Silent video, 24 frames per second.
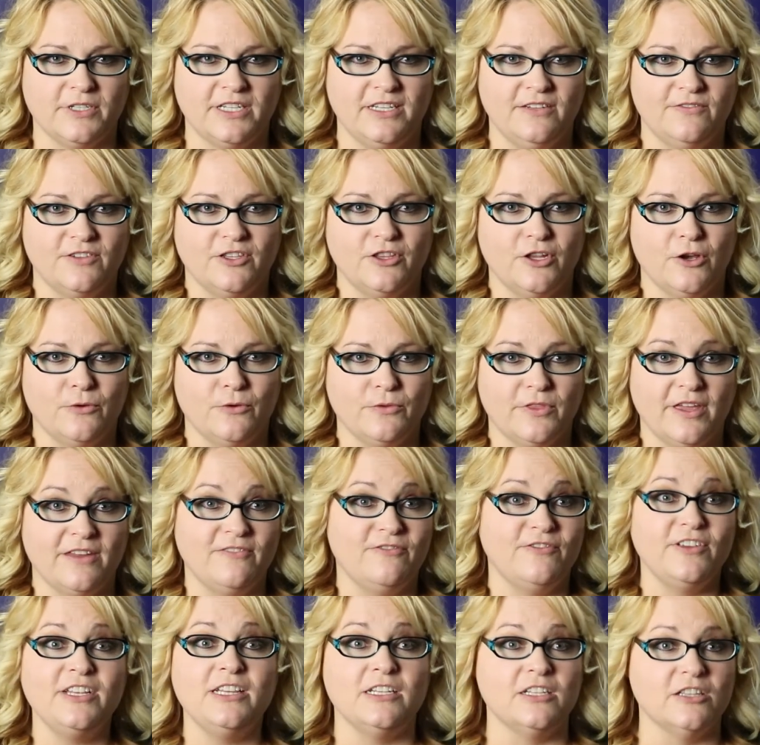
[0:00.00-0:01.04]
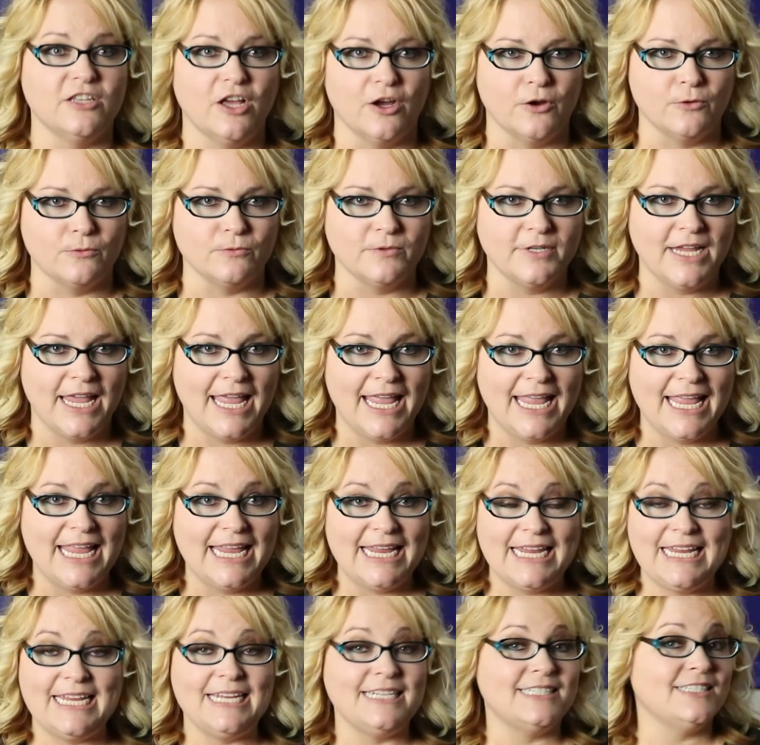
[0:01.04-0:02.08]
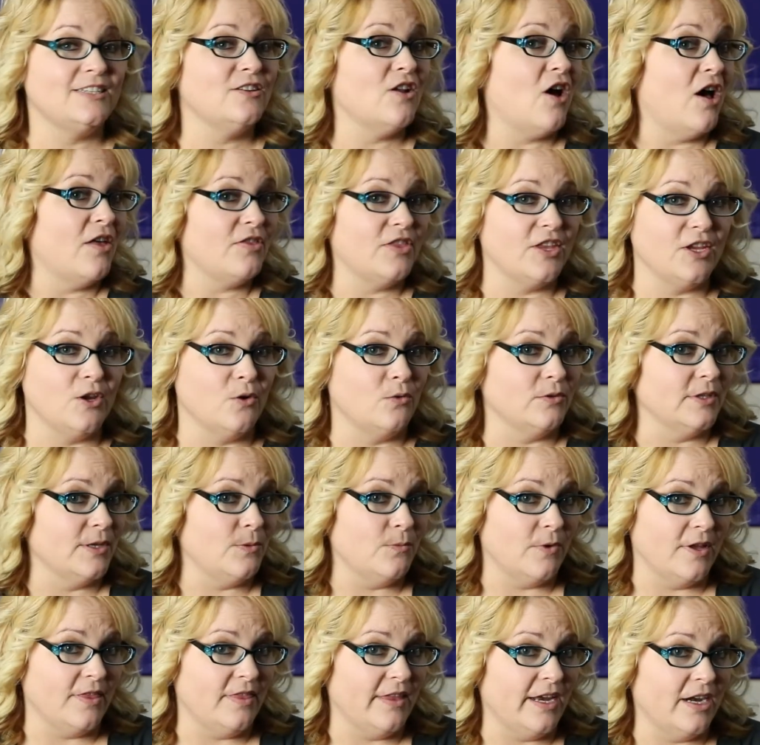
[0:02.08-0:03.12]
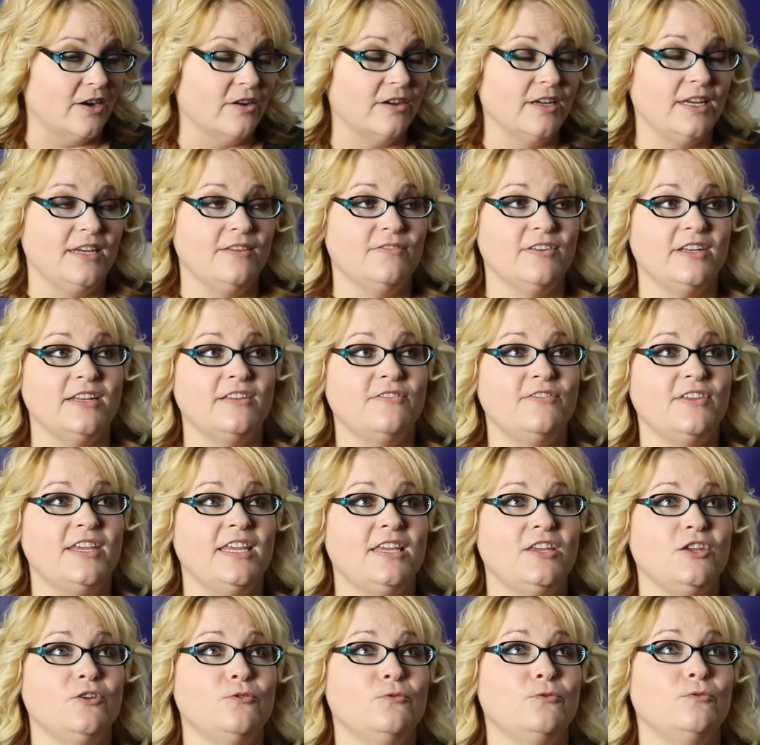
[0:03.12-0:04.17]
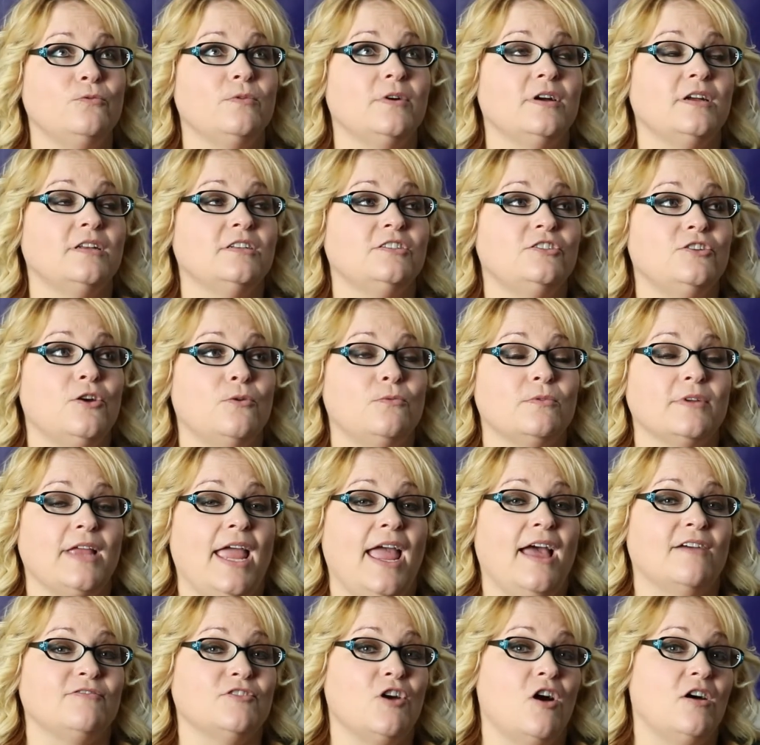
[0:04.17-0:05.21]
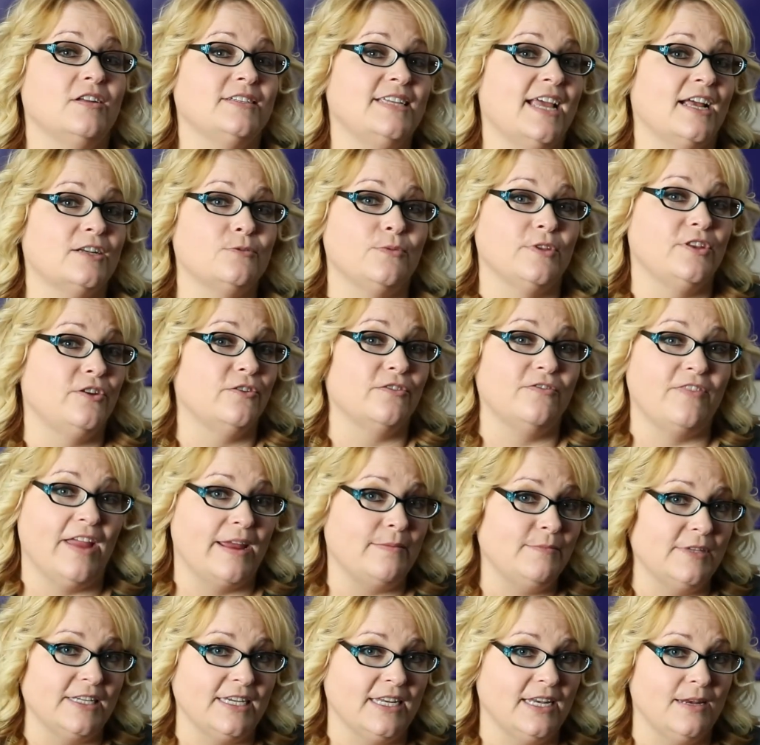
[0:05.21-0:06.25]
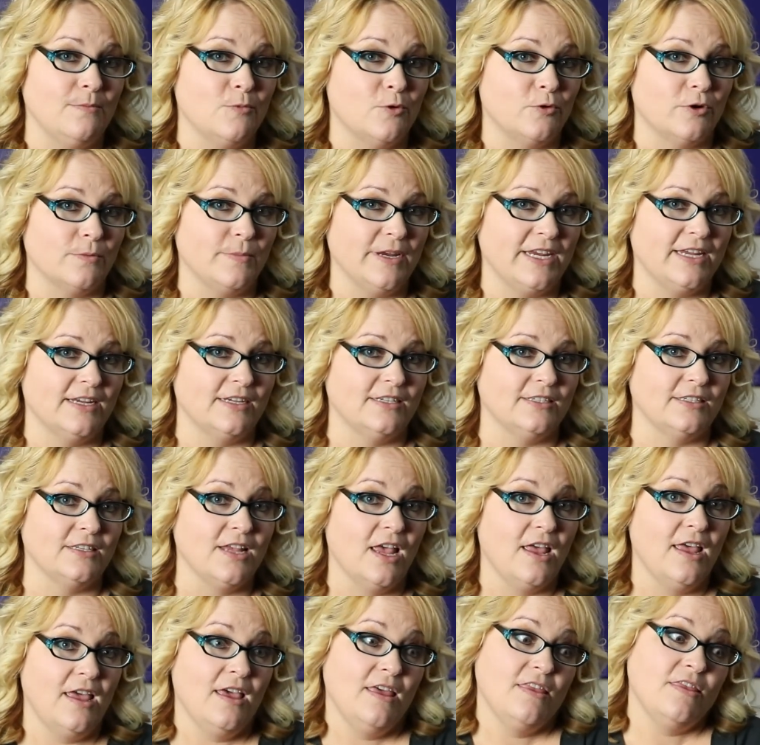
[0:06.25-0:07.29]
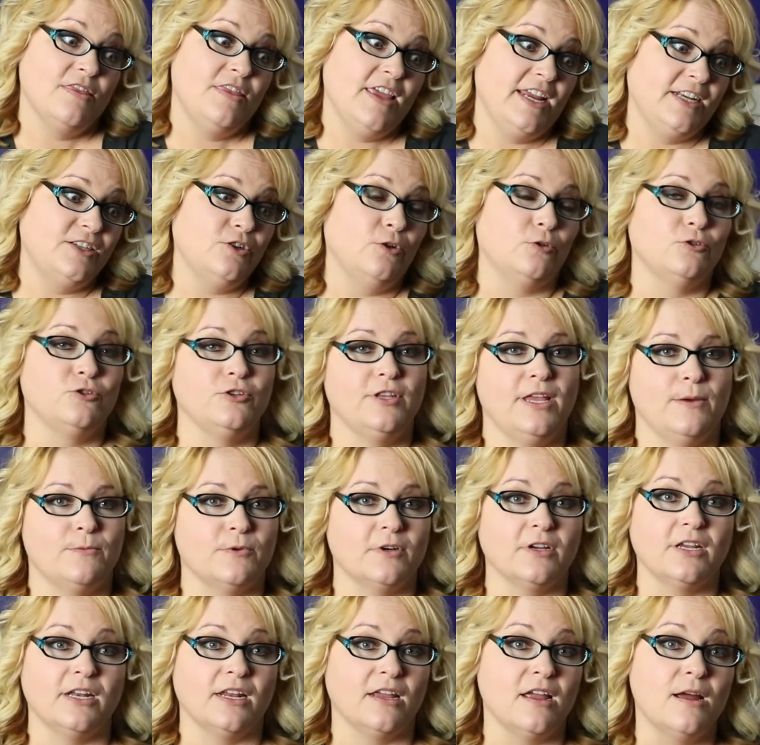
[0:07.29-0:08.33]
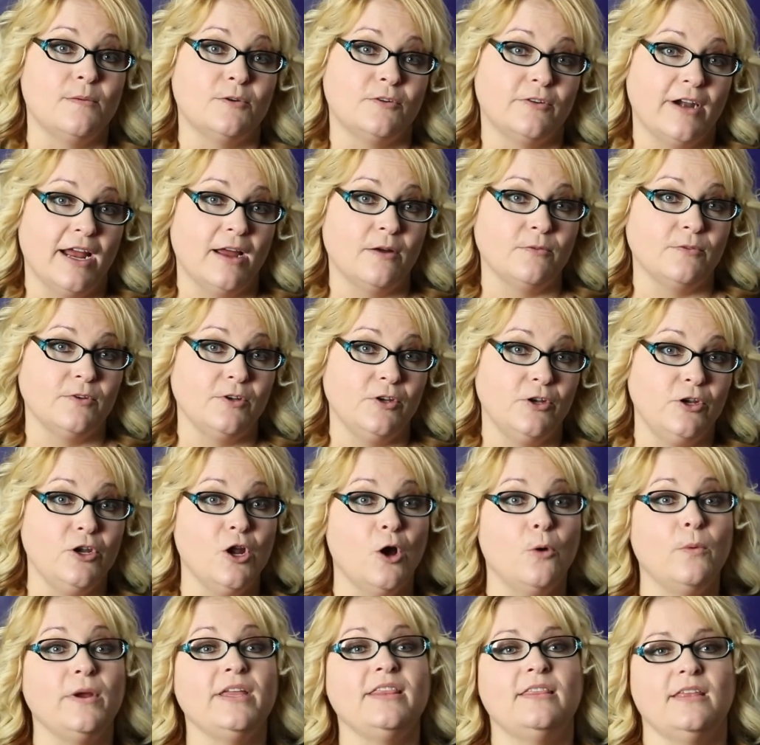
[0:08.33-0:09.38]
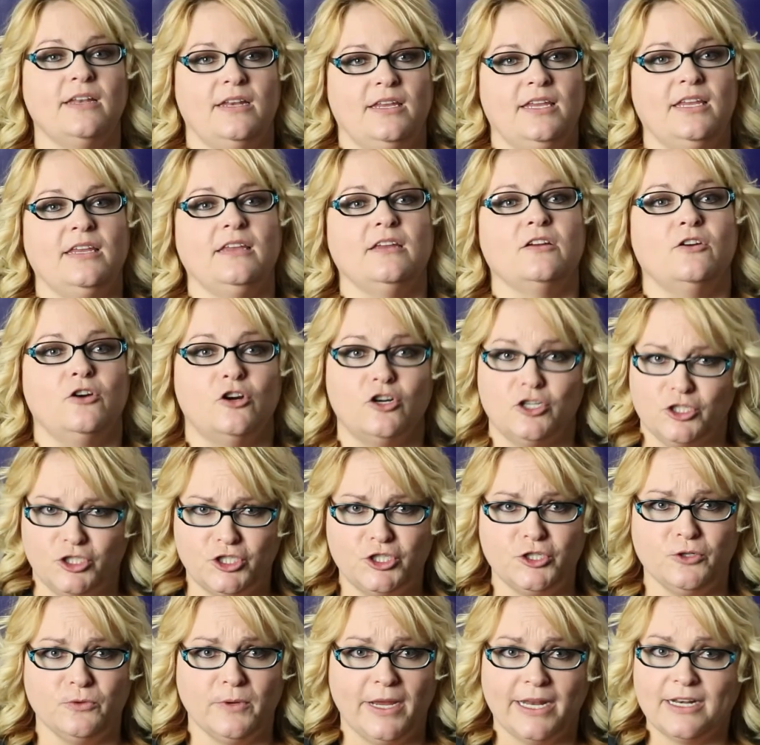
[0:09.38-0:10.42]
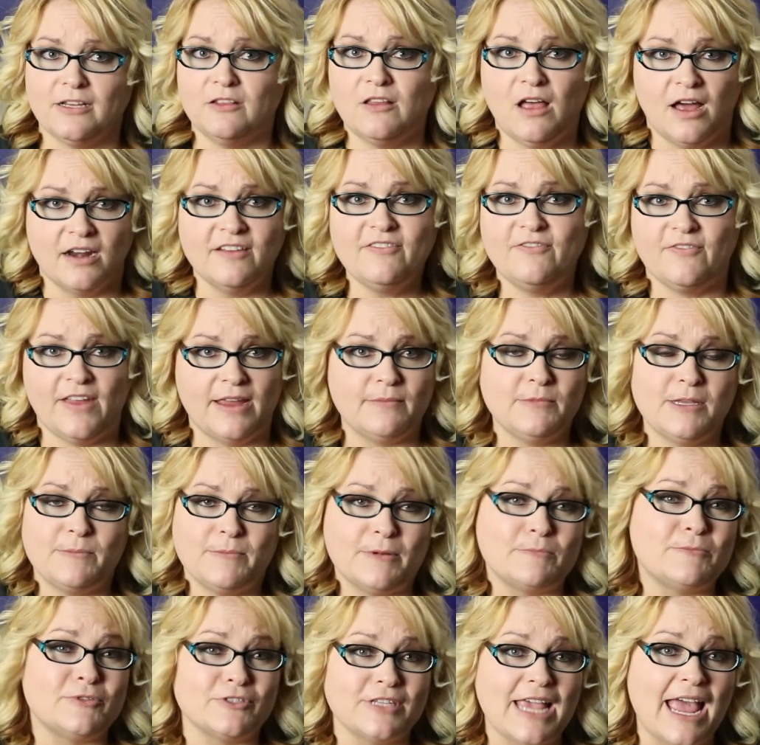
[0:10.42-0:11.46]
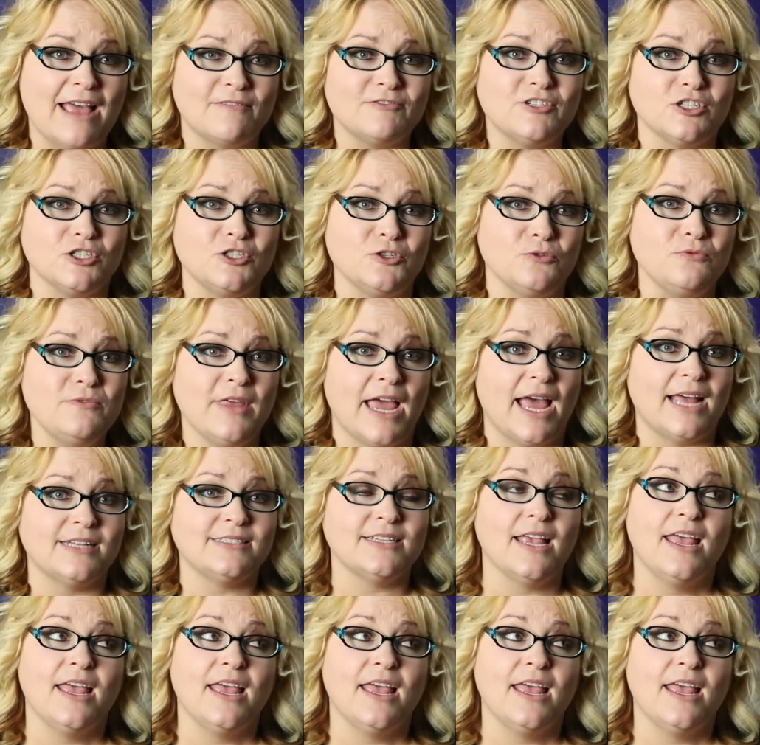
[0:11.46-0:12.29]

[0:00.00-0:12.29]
Even though they feel alone, he's not the only one there. Even if you don't have contact with your family anymore because they told you they weren't going to come around, knowing that he hurts you. And a lot of family members have to do that.